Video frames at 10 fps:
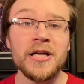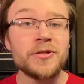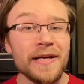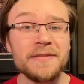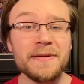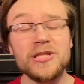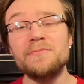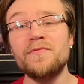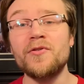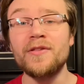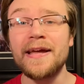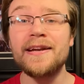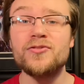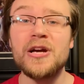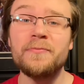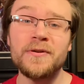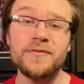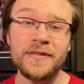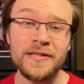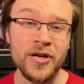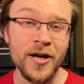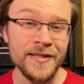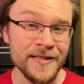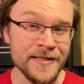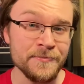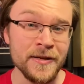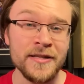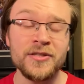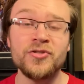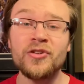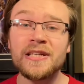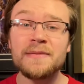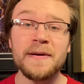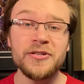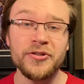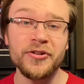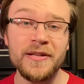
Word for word: So as mentioned before, Lady and the Tramp was released on Disney+, Plus, directed by Charlie